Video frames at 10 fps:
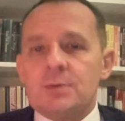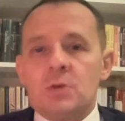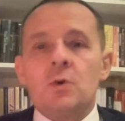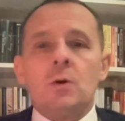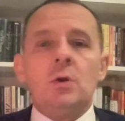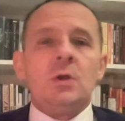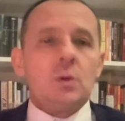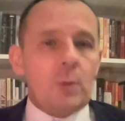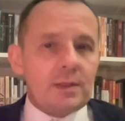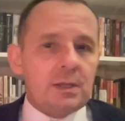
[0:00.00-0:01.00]
So you've got to look at
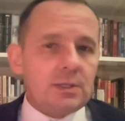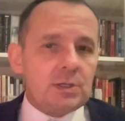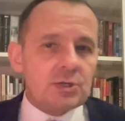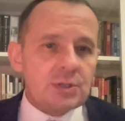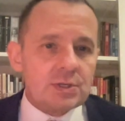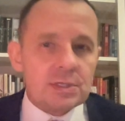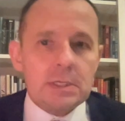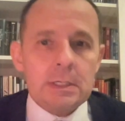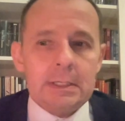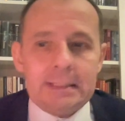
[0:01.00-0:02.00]
the weather conditions
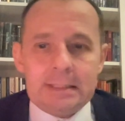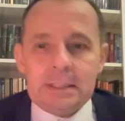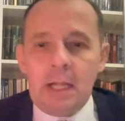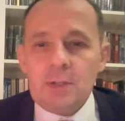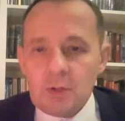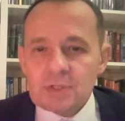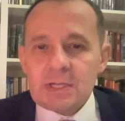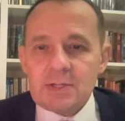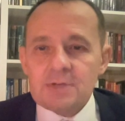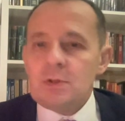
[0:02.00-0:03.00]
and you've got to
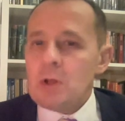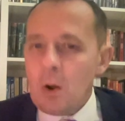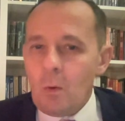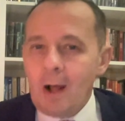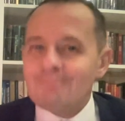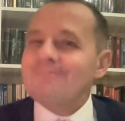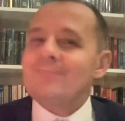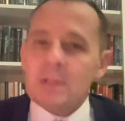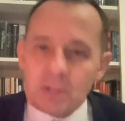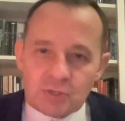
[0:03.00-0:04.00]
say to yourself, you know what,
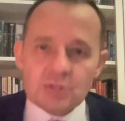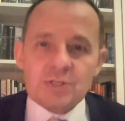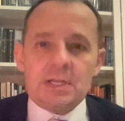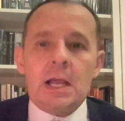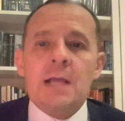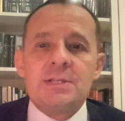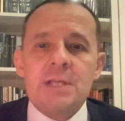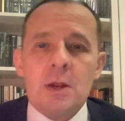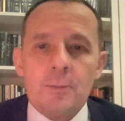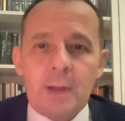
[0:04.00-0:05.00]
let's just de-ice
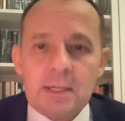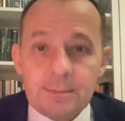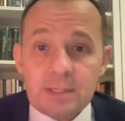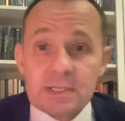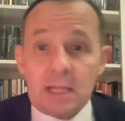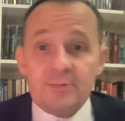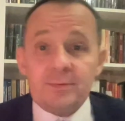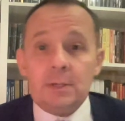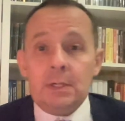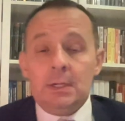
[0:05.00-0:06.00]
the aeroplane to be
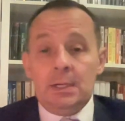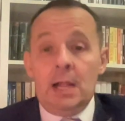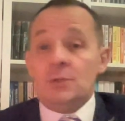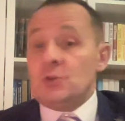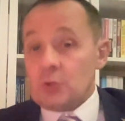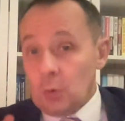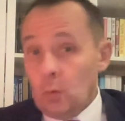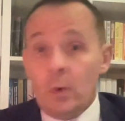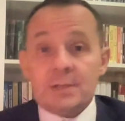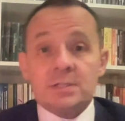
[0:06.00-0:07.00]
safe. And you should
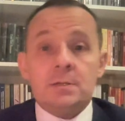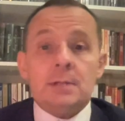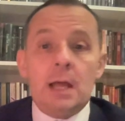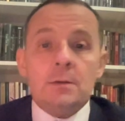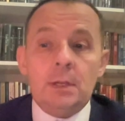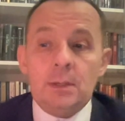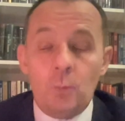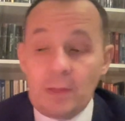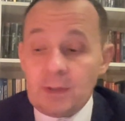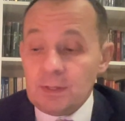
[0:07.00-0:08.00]
always do that in
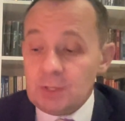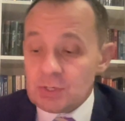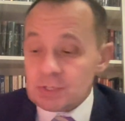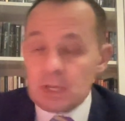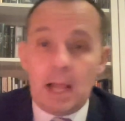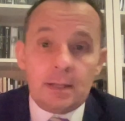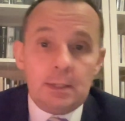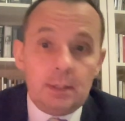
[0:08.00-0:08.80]
weather conditions like